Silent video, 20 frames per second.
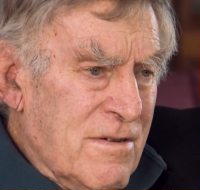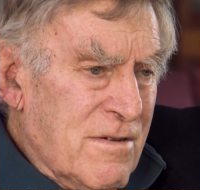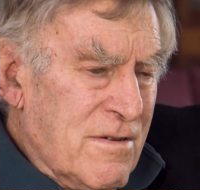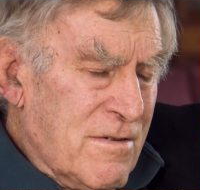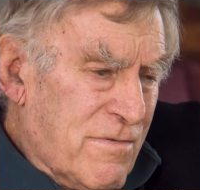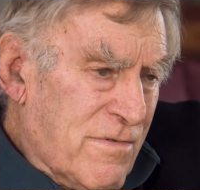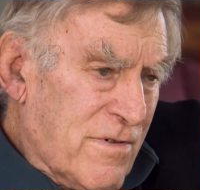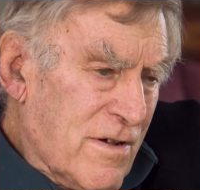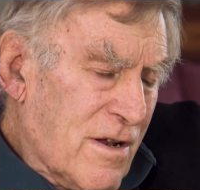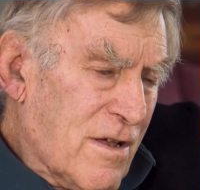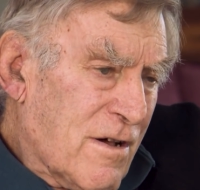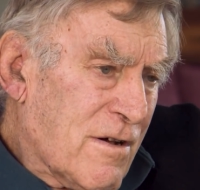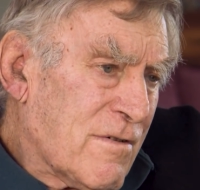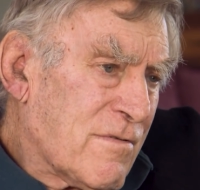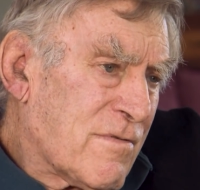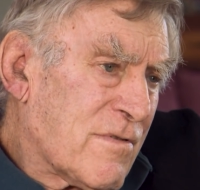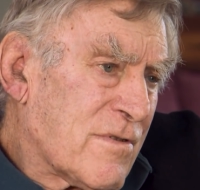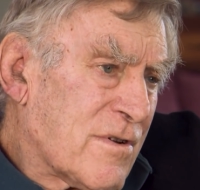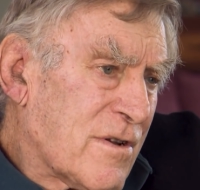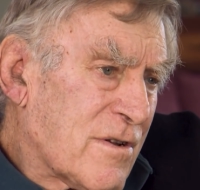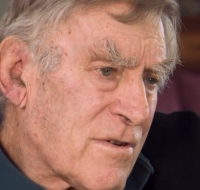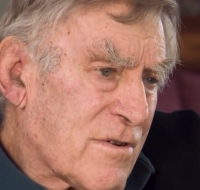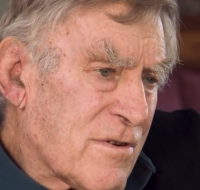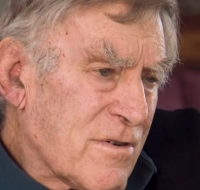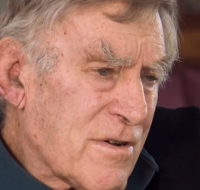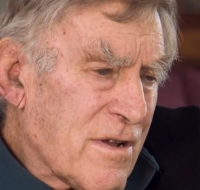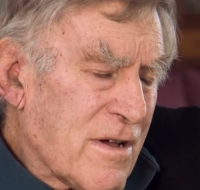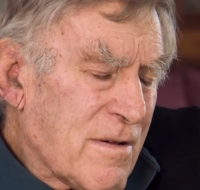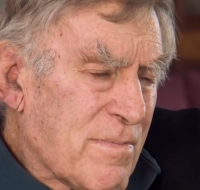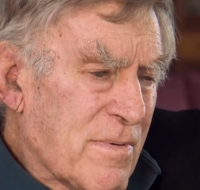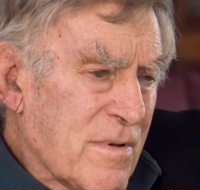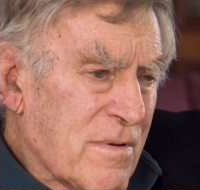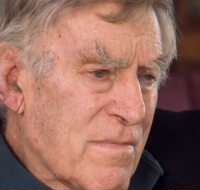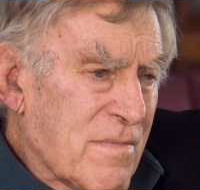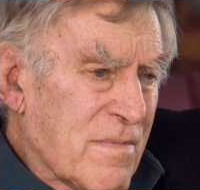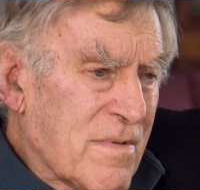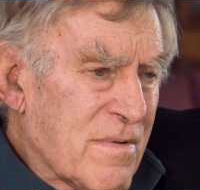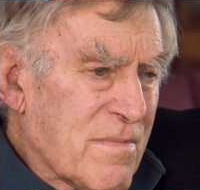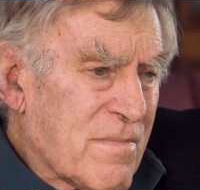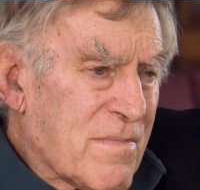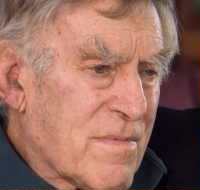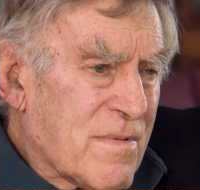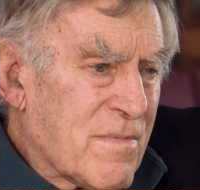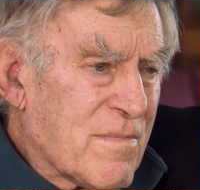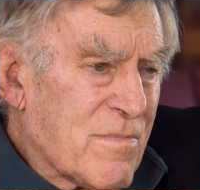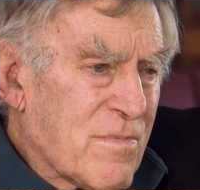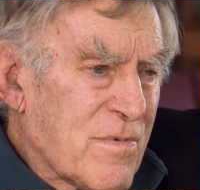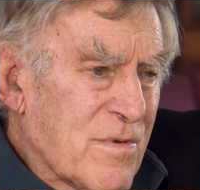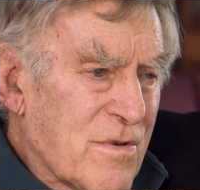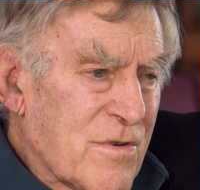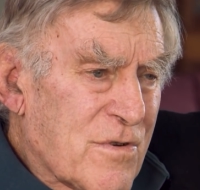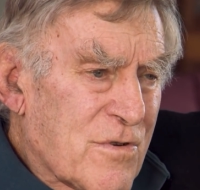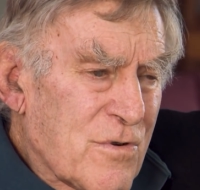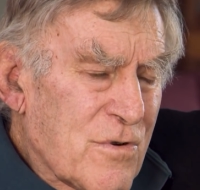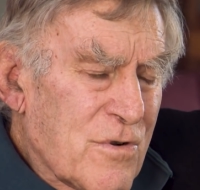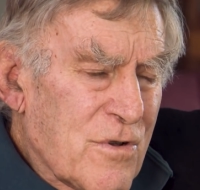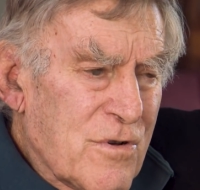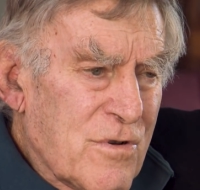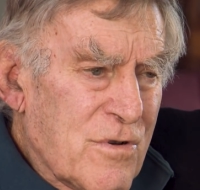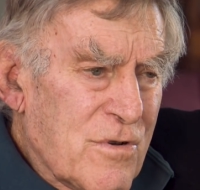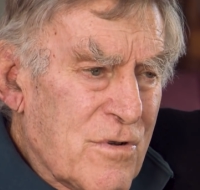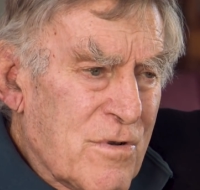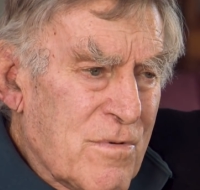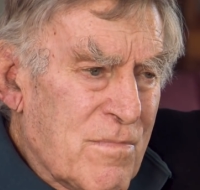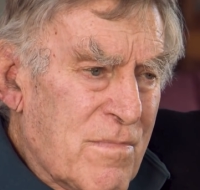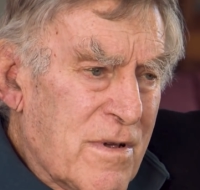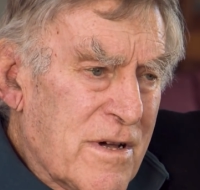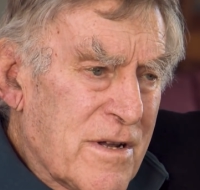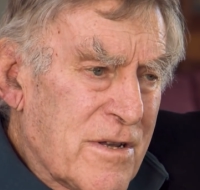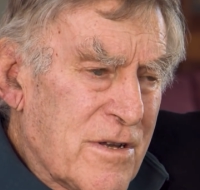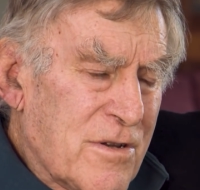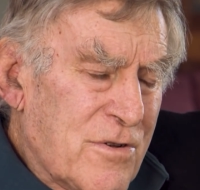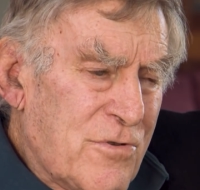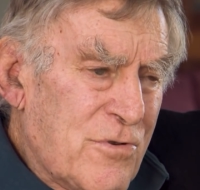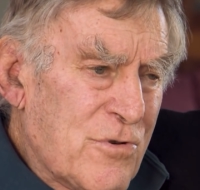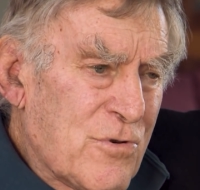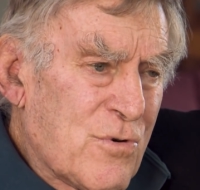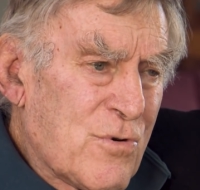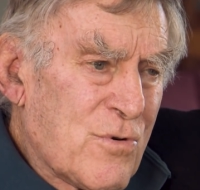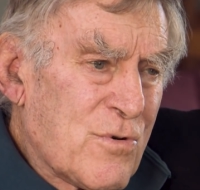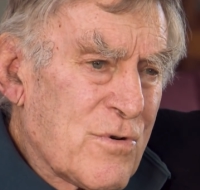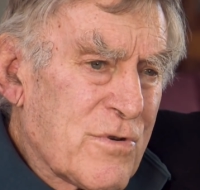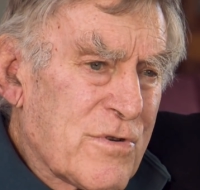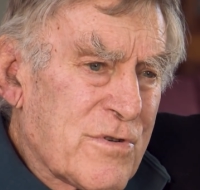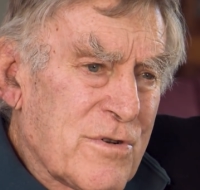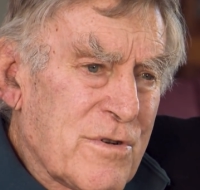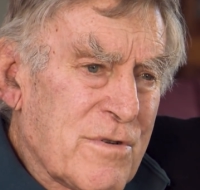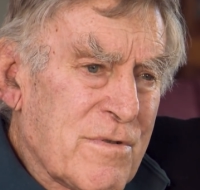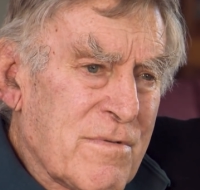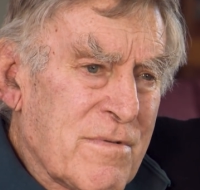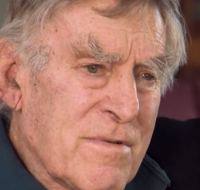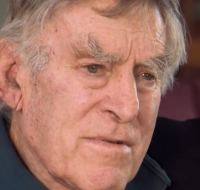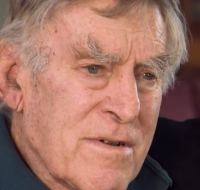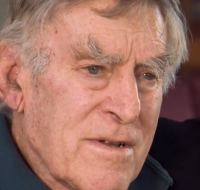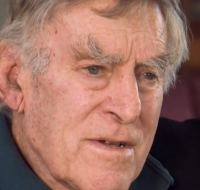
he fell over and then got up and should have heard bloody Dawes and,